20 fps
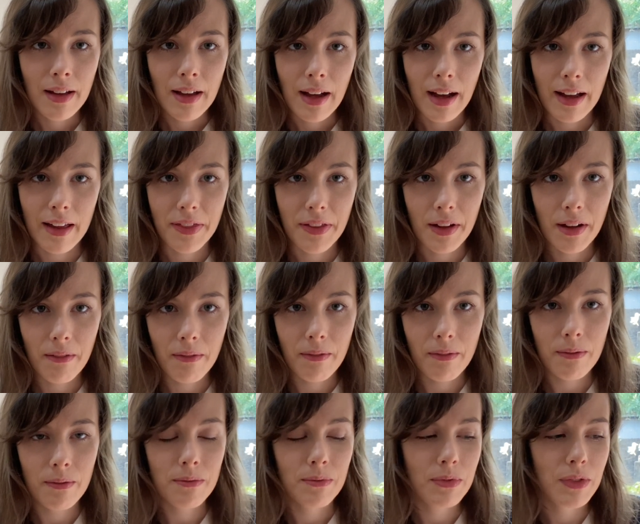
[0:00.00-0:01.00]
I thought
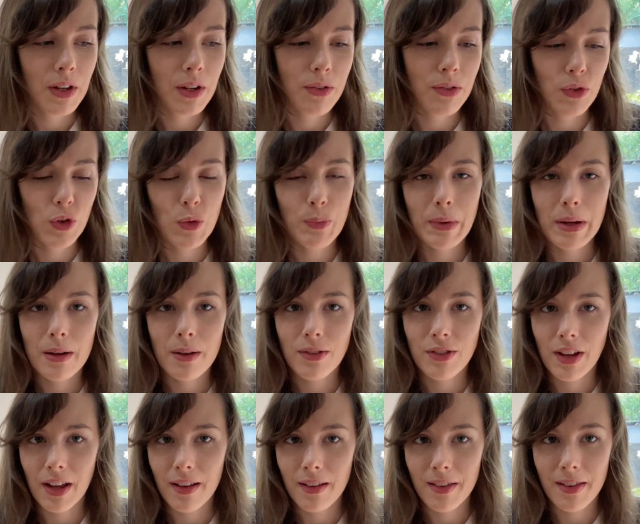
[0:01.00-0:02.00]
there's no better
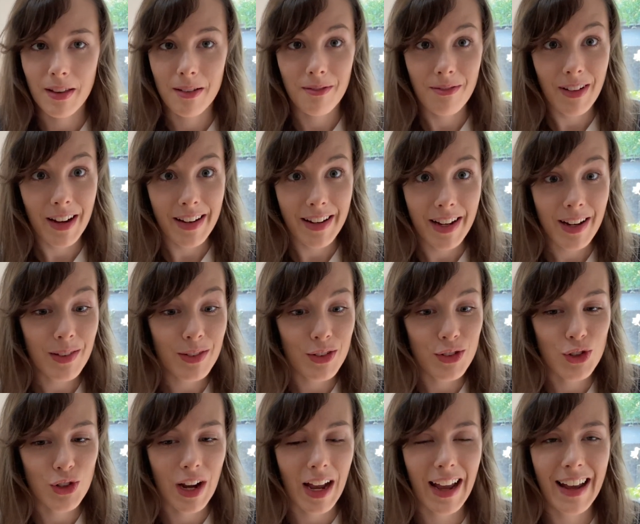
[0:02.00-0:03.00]
chance than right now to
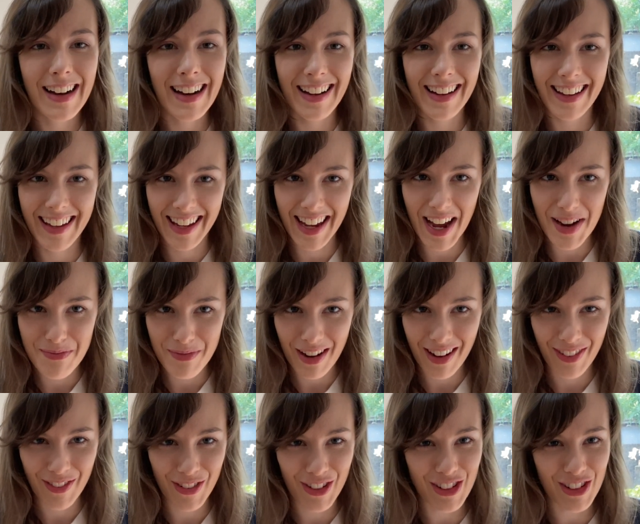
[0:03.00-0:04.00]
try it on camera
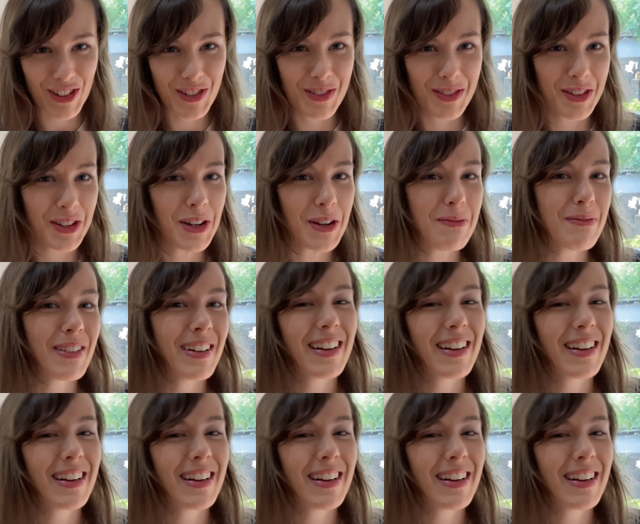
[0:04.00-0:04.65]
for YouTube